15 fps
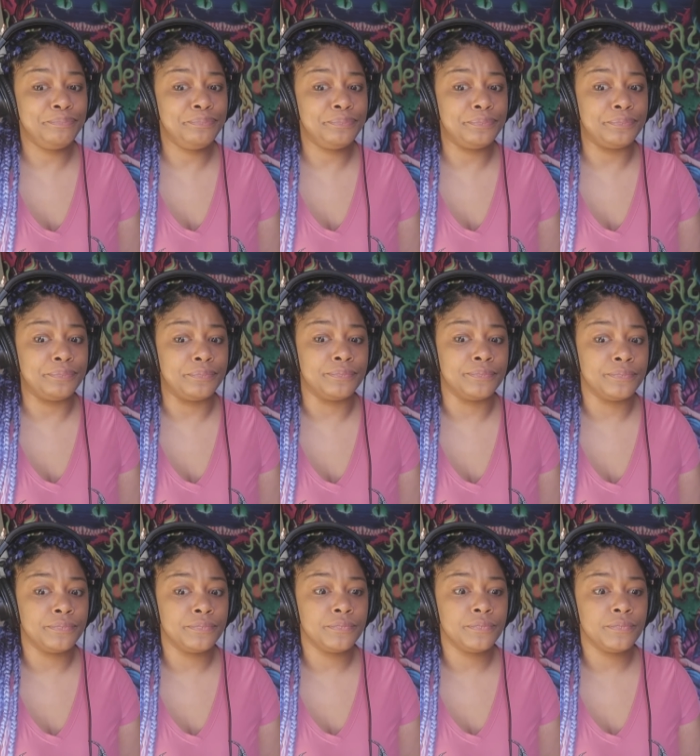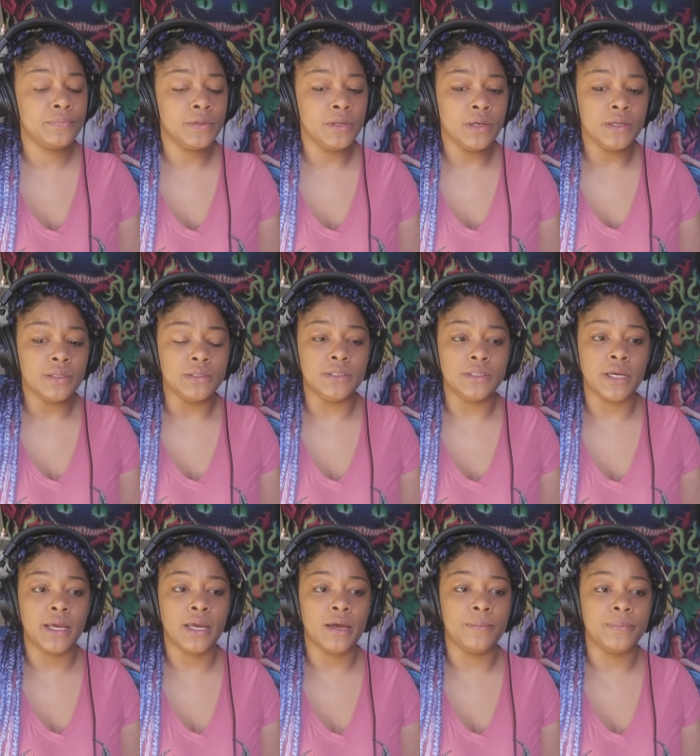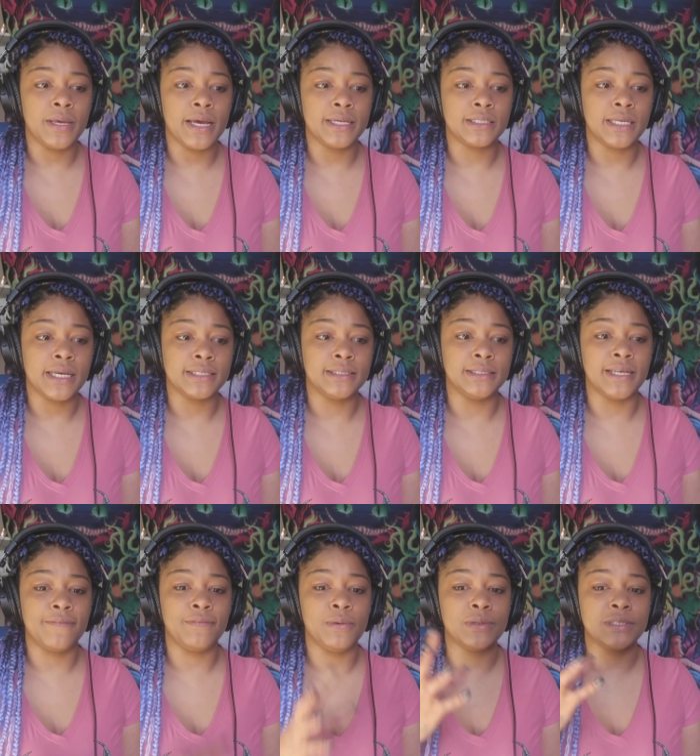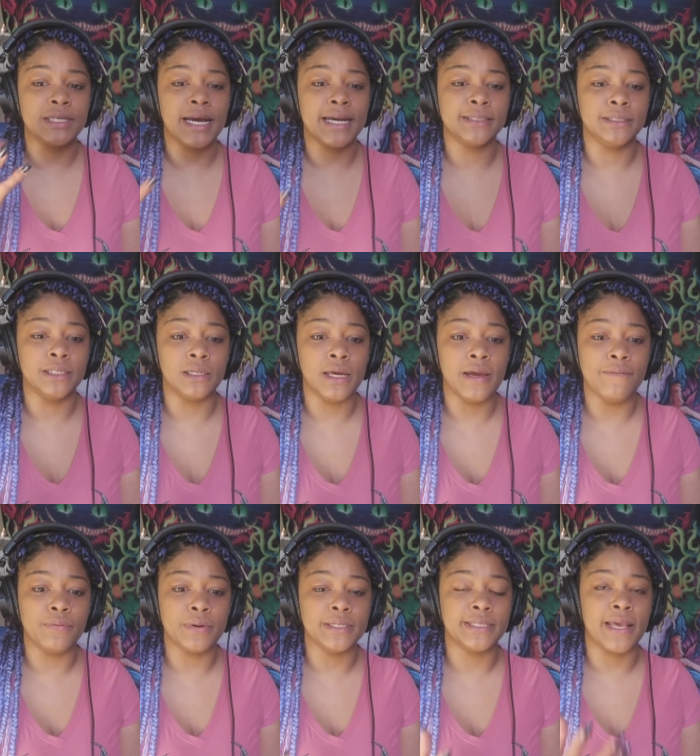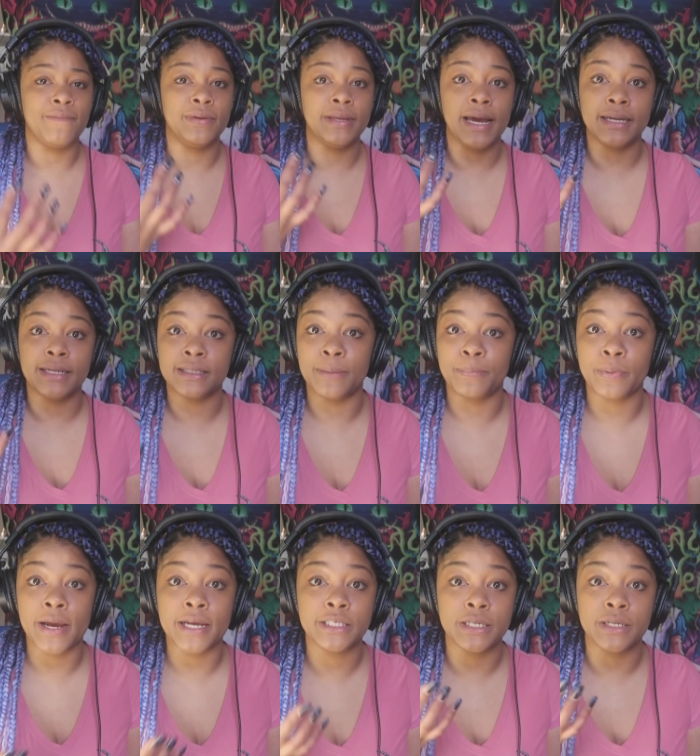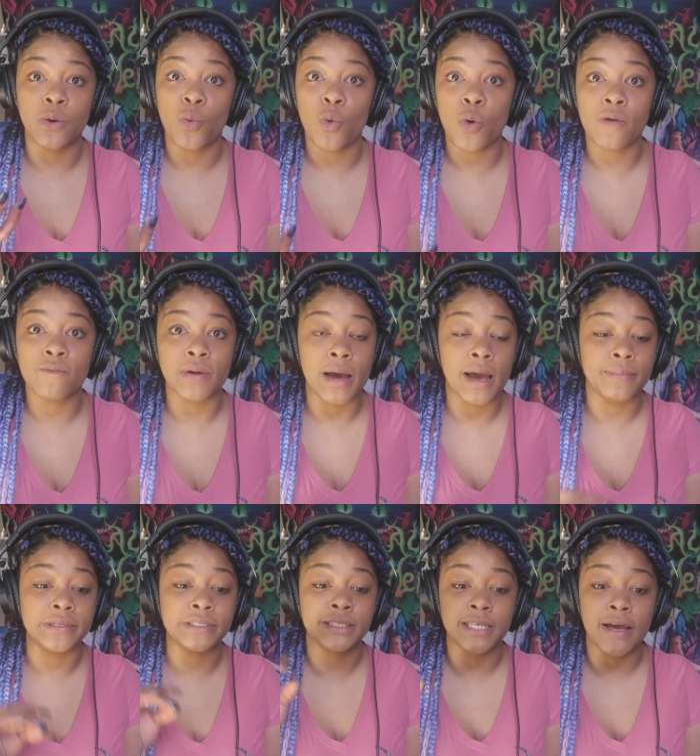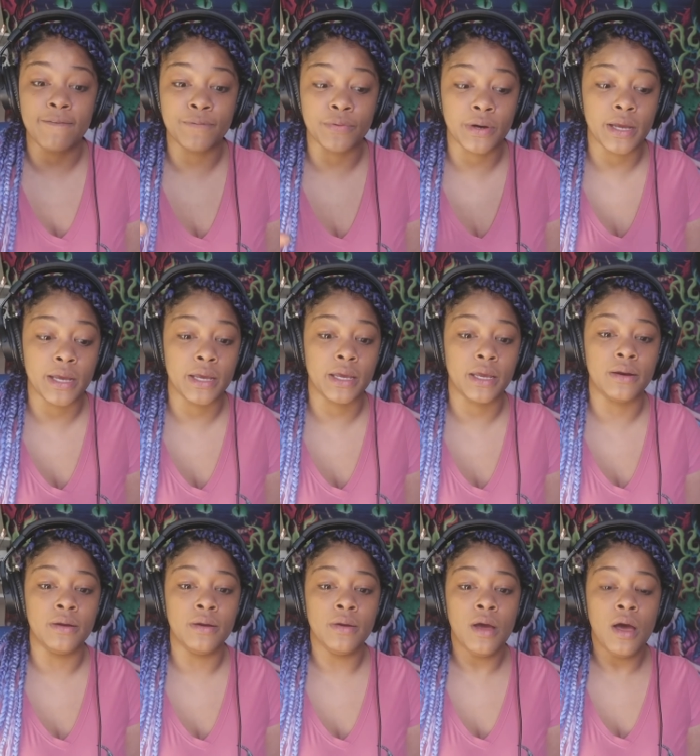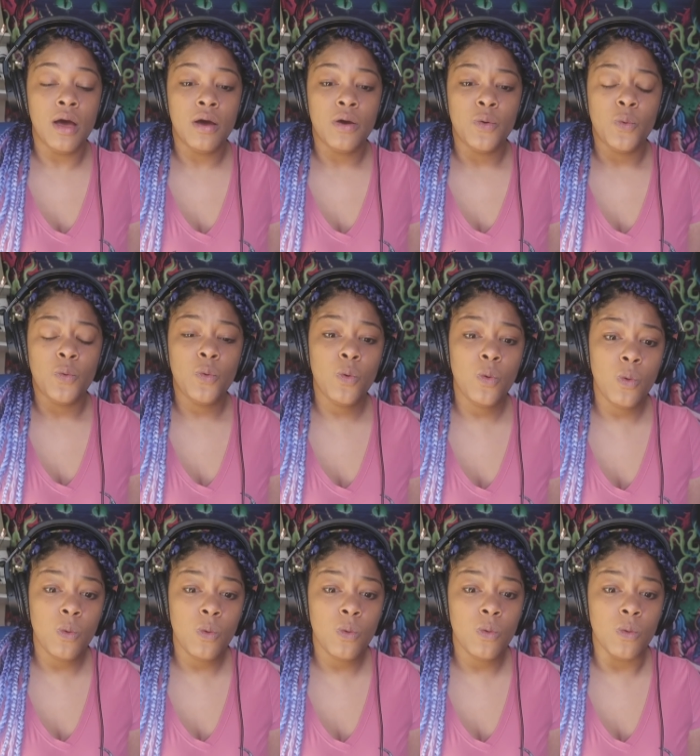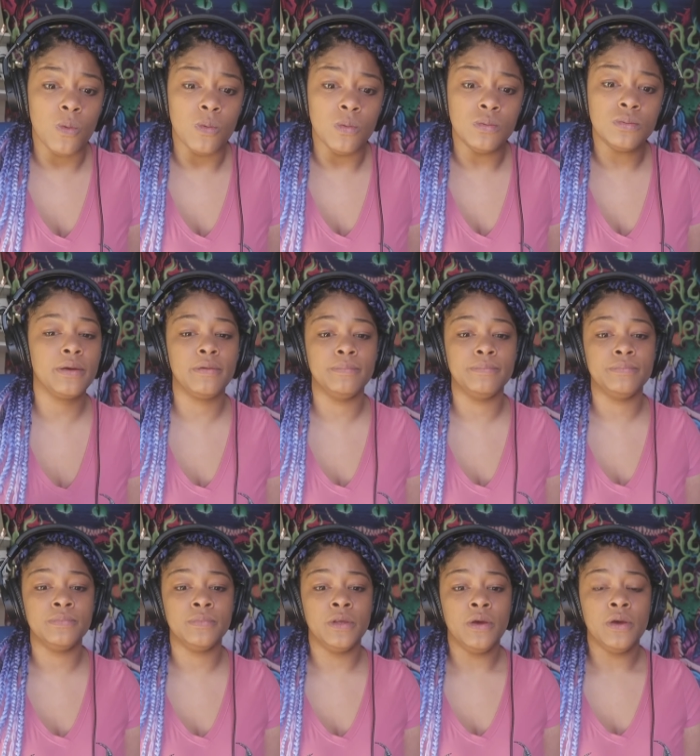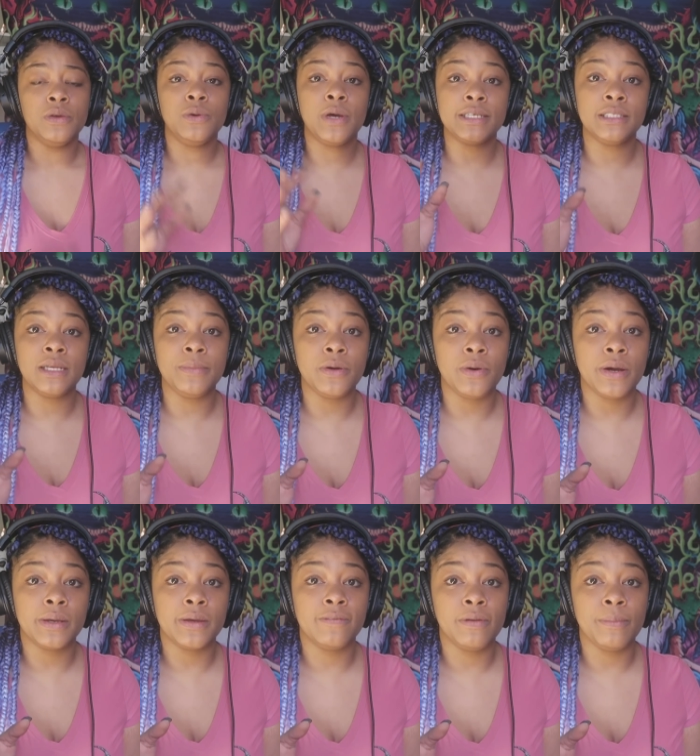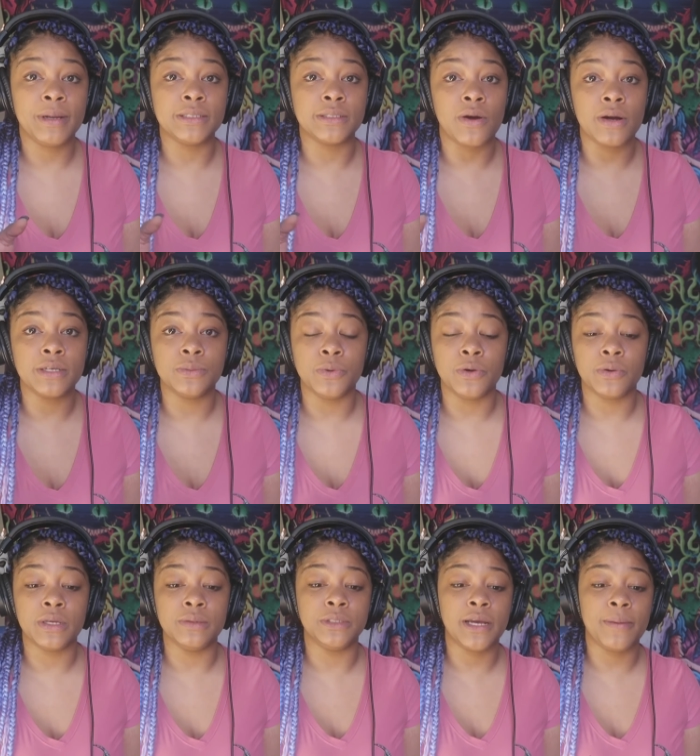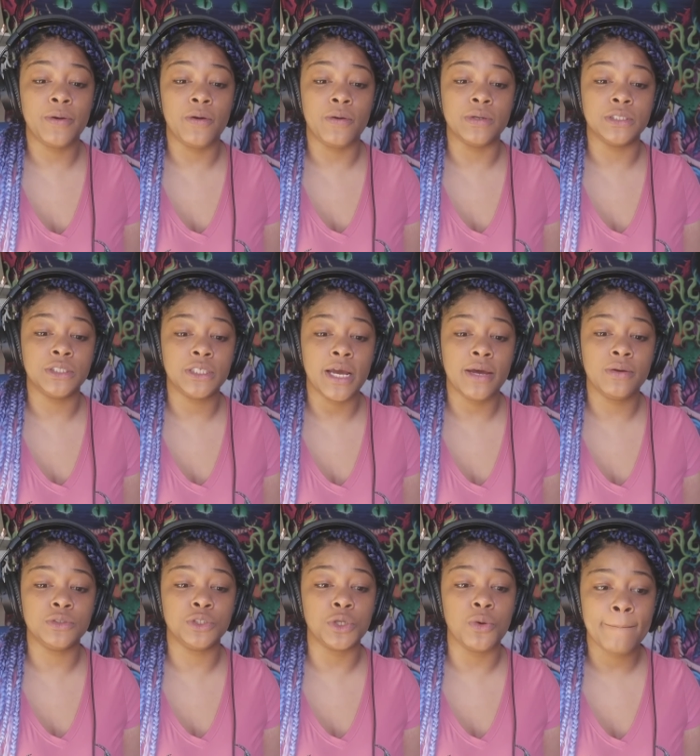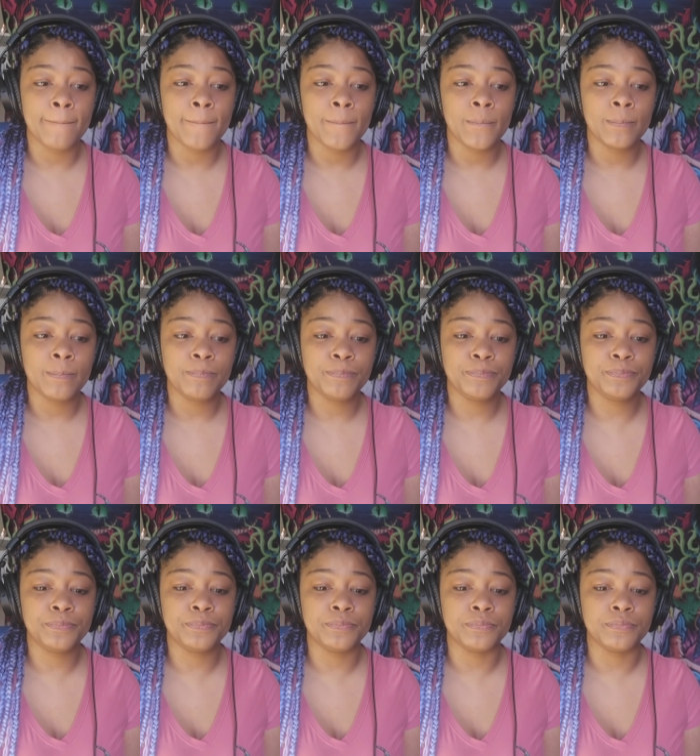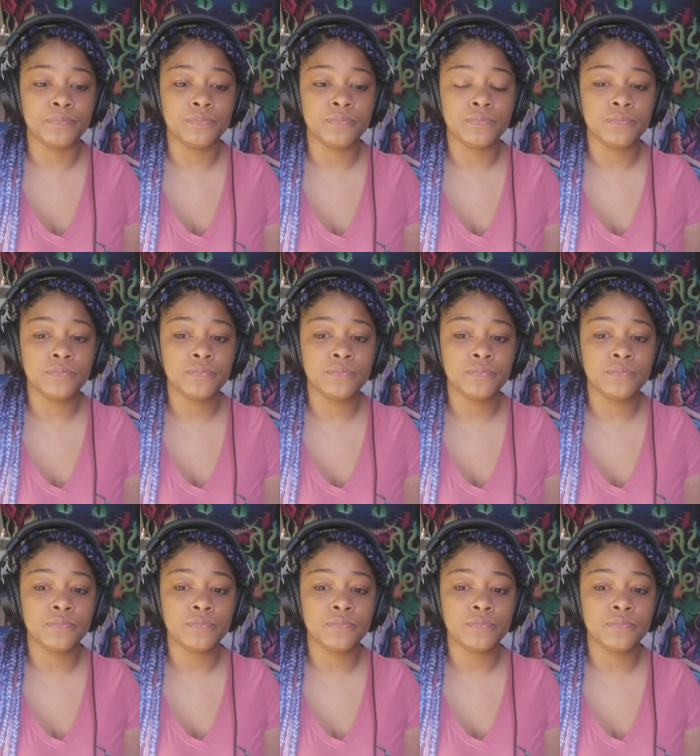Mmm. Damn, yes, yes. Definitely was a nice delivery. Definitely got the depression, the war vibe, the suffering, and woo. Damn. You guys let me know how you guys feel about this artist, and we're gonna keep jamming on his channel. mm.